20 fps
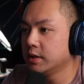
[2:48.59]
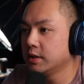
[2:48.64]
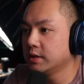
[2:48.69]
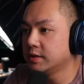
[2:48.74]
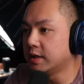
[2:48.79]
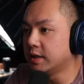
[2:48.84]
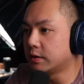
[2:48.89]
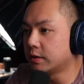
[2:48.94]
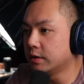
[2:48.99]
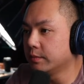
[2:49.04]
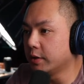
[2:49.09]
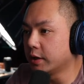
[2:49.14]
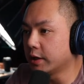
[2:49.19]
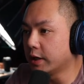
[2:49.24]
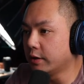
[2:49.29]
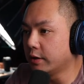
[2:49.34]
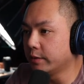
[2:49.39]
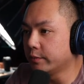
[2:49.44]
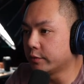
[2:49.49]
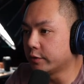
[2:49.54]
Terran,
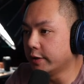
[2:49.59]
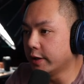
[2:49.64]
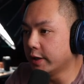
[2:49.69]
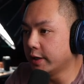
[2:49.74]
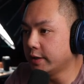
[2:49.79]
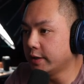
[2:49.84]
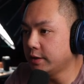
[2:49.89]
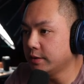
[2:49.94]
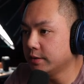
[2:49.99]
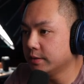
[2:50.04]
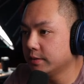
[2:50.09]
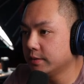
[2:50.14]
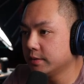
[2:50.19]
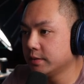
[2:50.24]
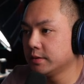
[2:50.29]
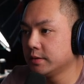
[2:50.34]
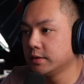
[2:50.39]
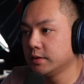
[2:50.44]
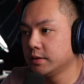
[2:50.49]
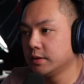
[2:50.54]
Bugout, M three ninety,
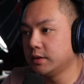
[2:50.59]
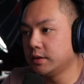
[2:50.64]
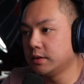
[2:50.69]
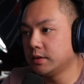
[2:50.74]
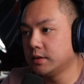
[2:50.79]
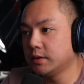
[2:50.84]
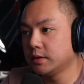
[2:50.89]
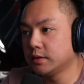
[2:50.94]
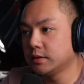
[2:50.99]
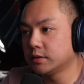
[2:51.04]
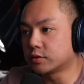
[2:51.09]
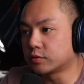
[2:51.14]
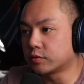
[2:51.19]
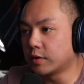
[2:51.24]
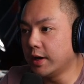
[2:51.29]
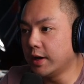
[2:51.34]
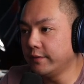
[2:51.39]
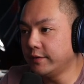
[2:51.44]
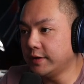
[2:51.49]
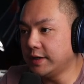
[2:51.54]

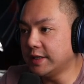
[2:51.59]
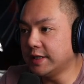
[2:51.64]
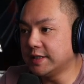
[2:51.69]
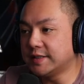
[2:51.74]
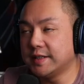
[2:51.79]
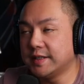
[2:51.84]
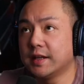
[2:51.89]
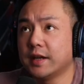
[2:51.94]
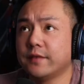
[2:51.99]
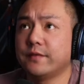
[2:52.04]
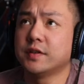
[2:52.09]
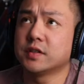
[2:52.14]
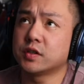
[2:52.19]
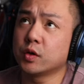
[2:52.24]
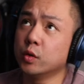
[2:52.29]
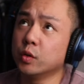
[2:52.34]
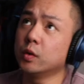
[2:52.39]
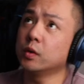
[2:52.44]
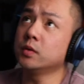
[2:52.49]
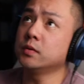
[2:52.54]
Trev, E D C Knife and Tool.